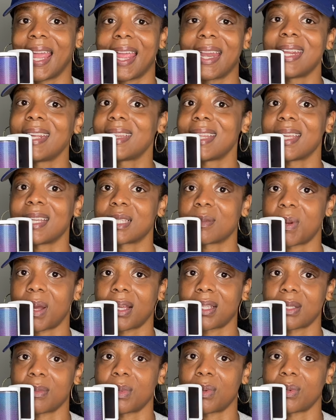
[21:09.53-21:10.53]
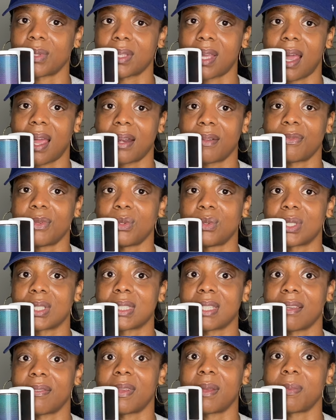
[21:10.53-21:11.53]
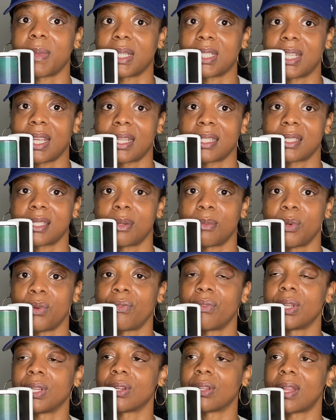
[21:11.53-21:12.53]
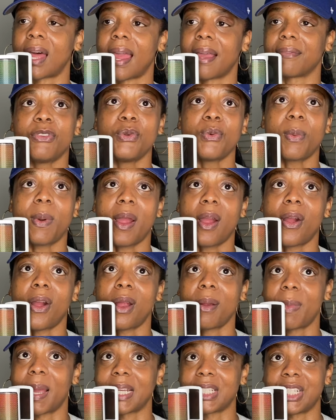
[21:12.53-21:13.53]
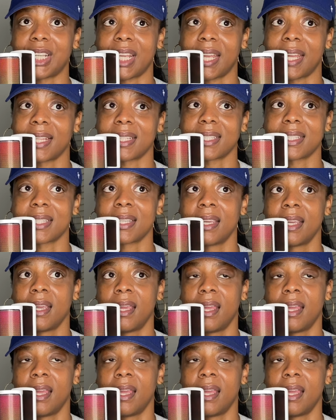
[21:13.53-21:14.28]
anything is possible with God if you just give Him the chance to move in your life. If you are by chance